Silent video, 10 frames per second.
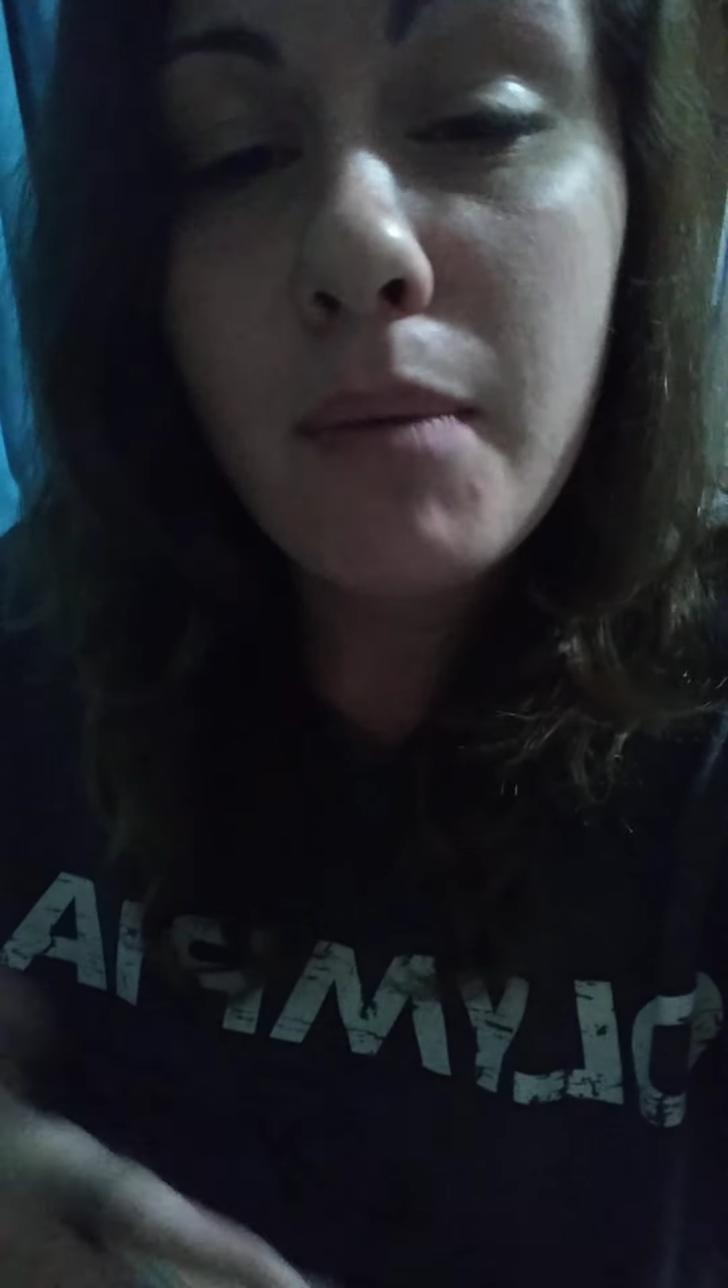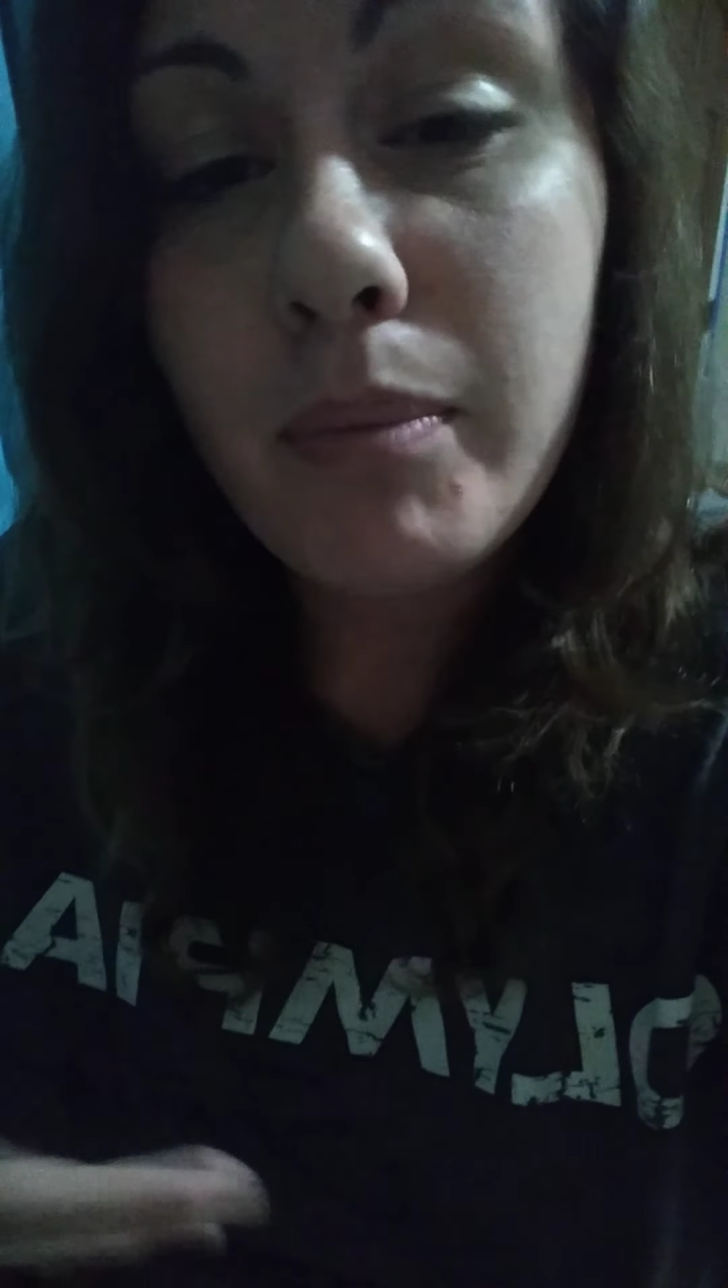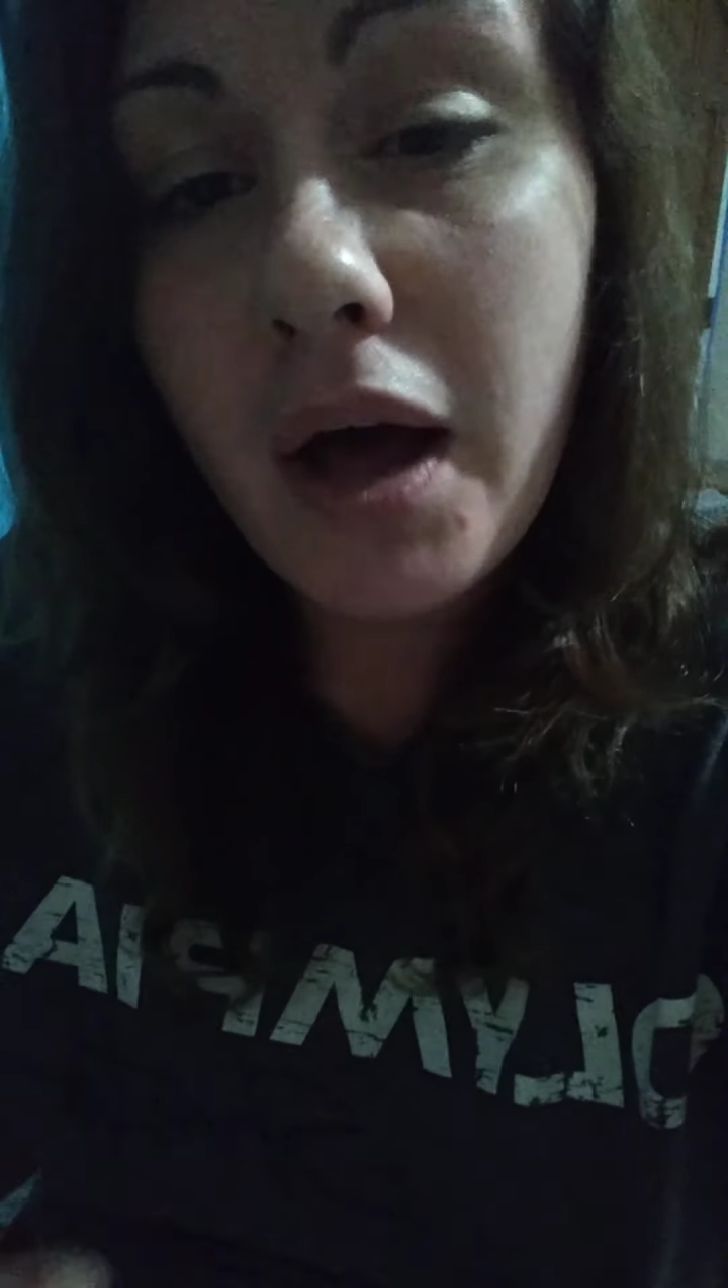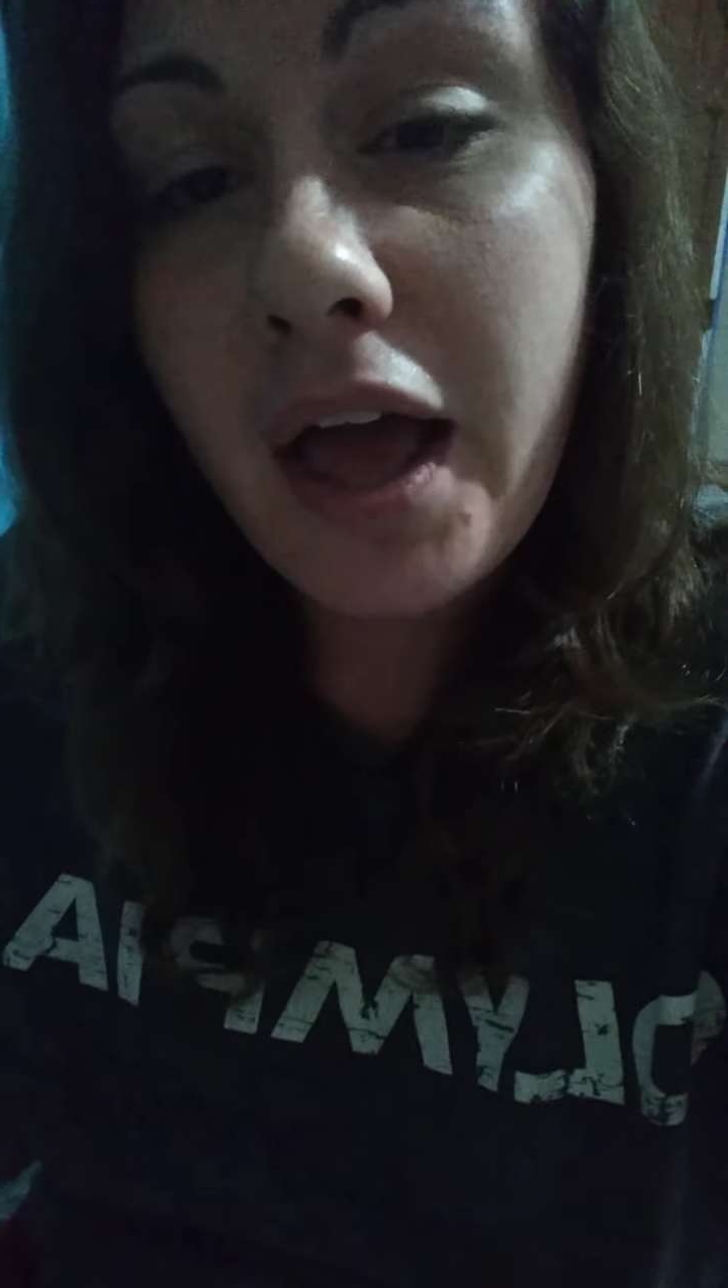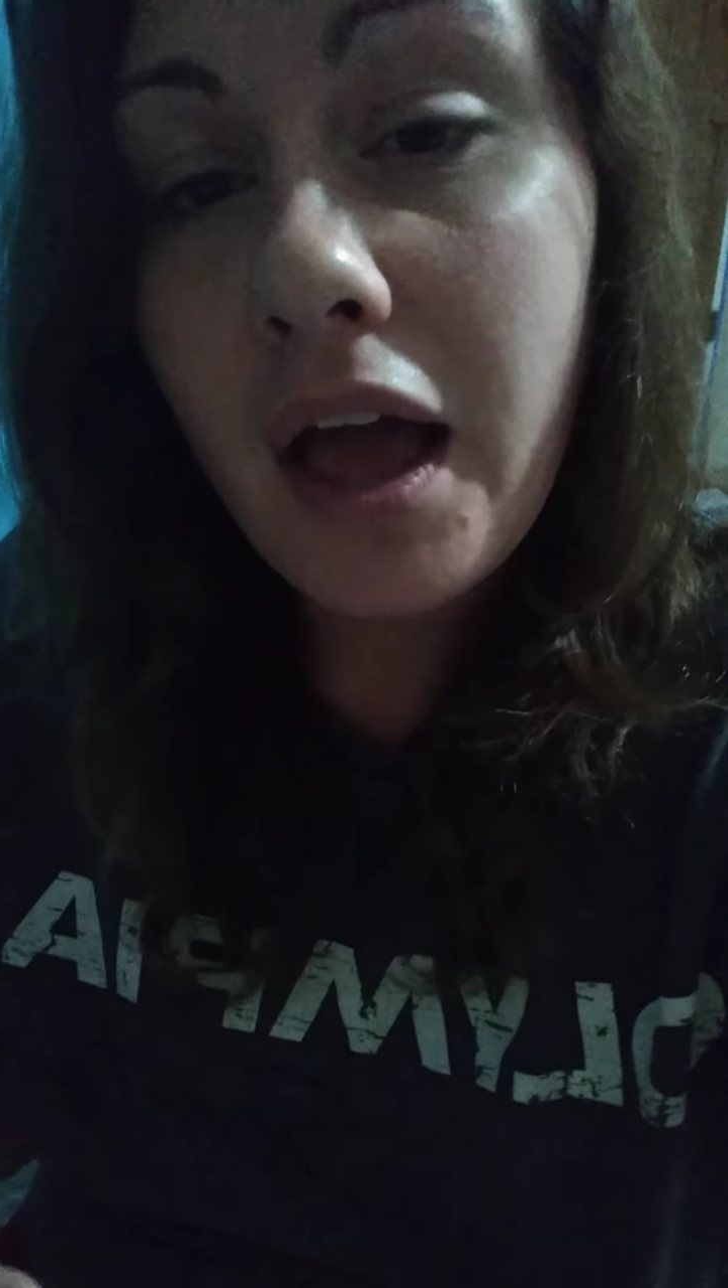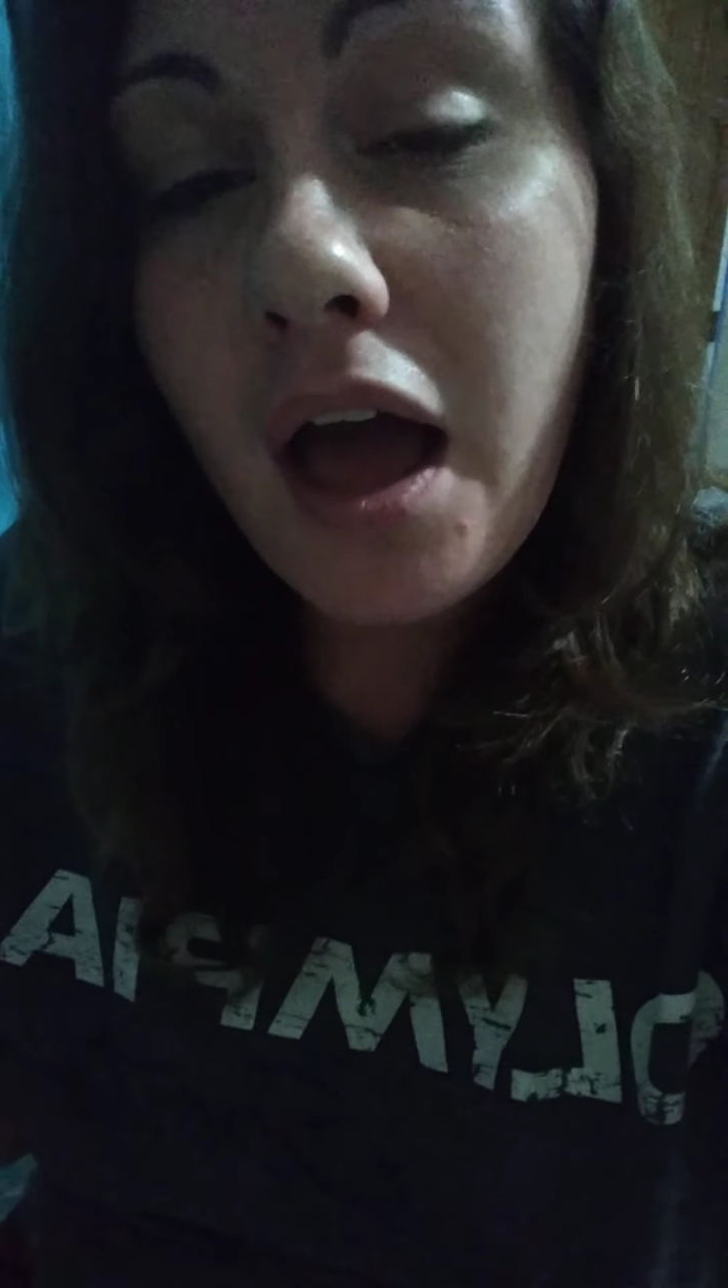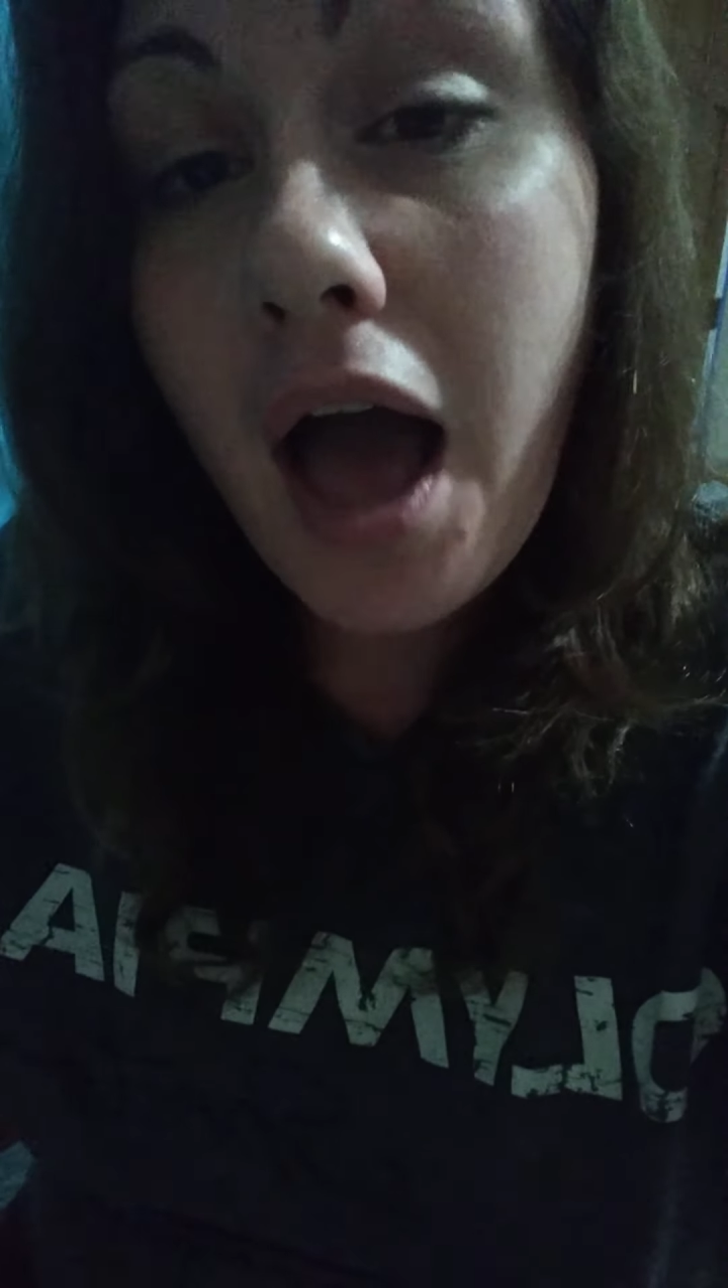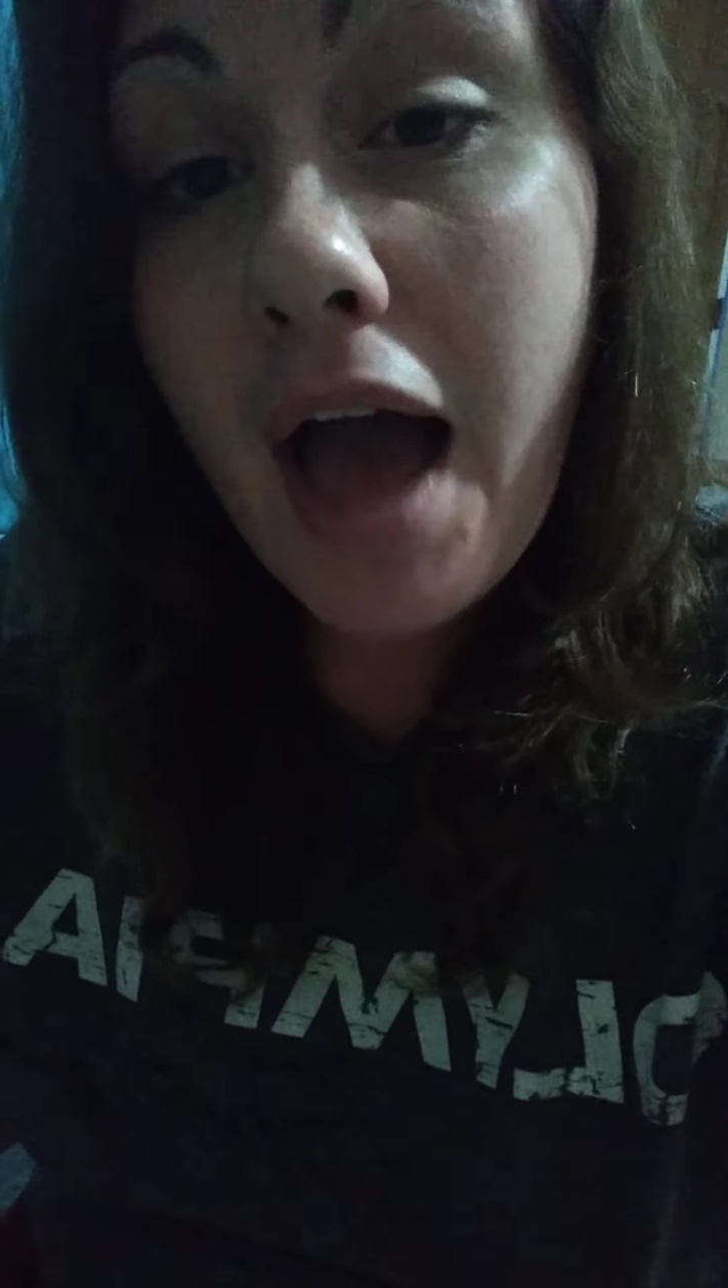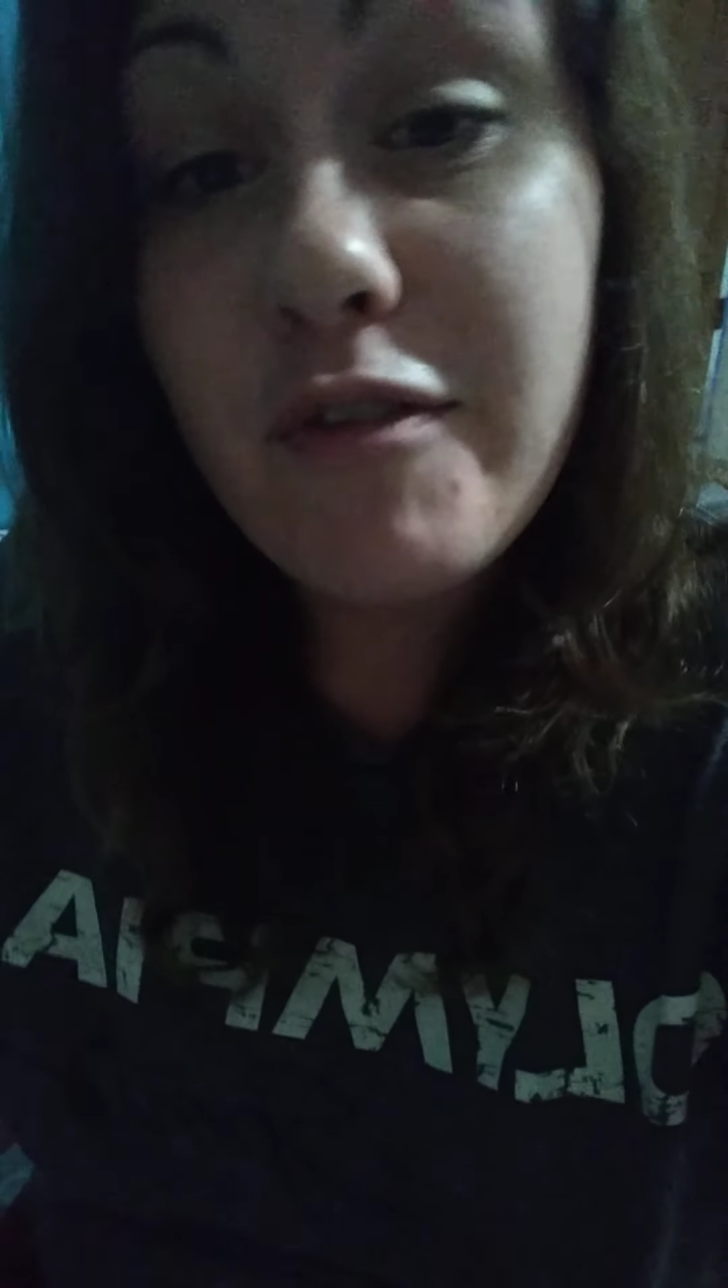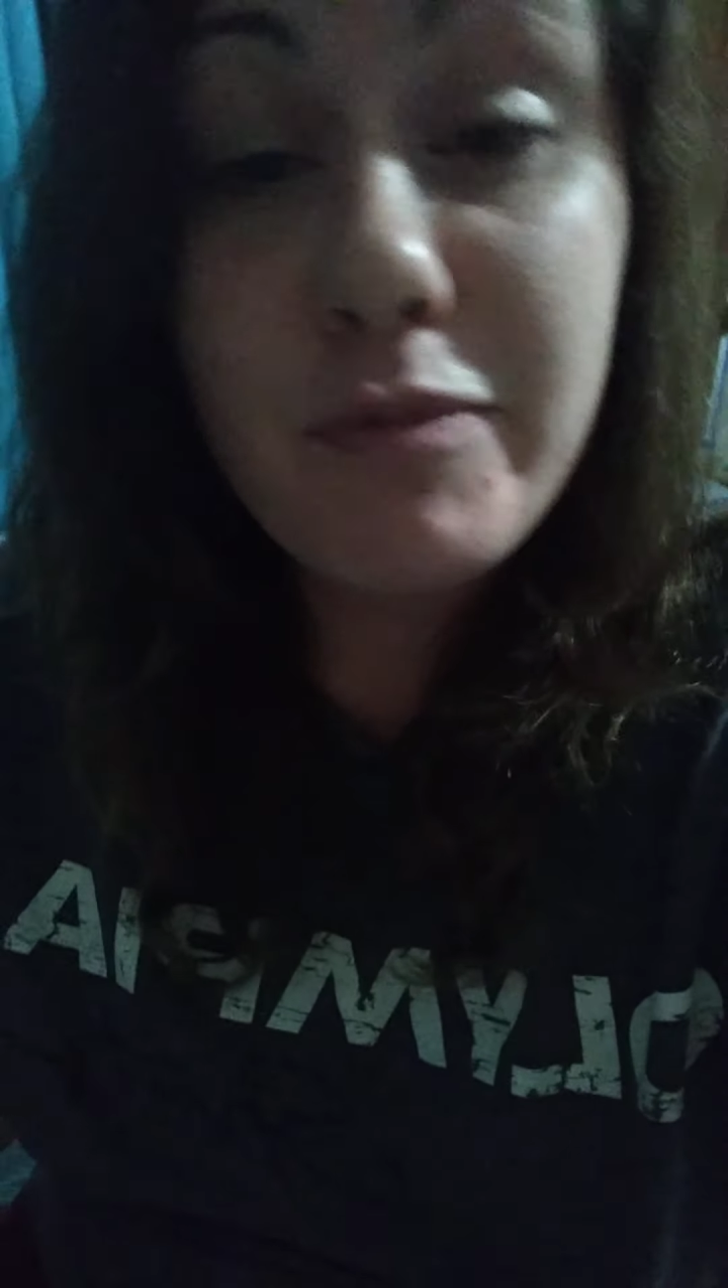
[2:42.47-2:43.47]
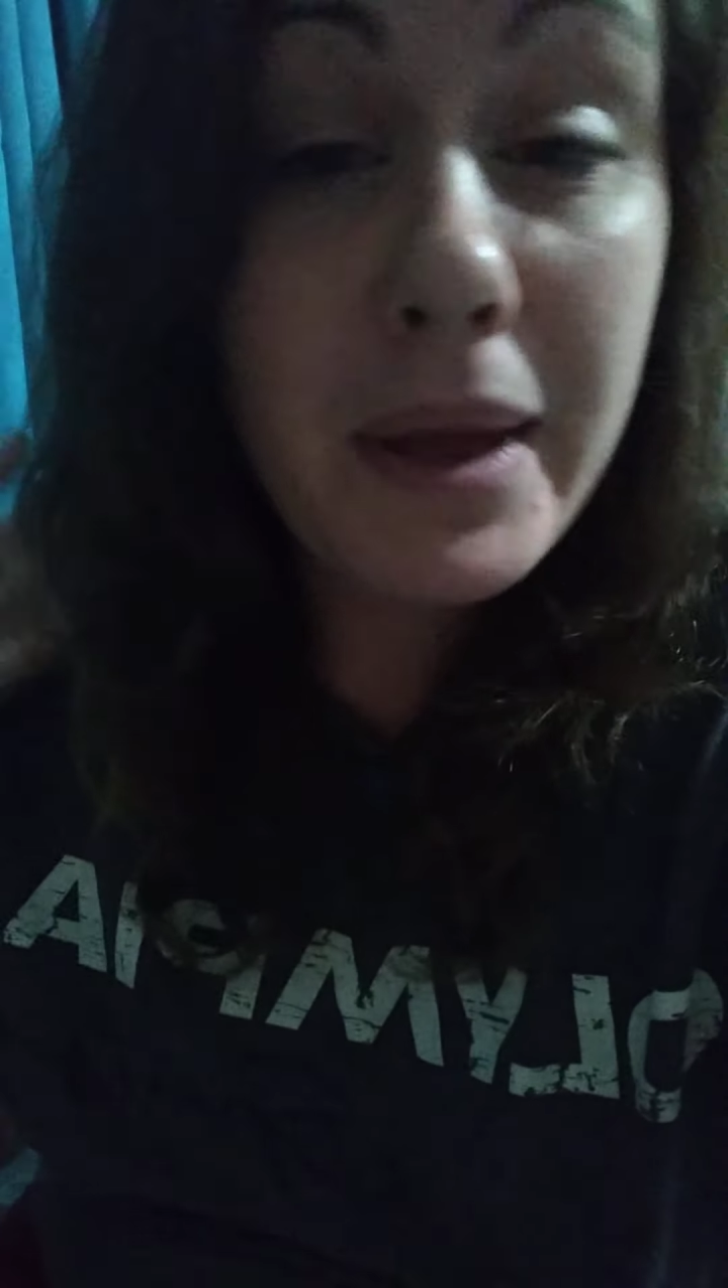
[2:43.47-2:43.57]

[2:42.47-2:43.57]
but I've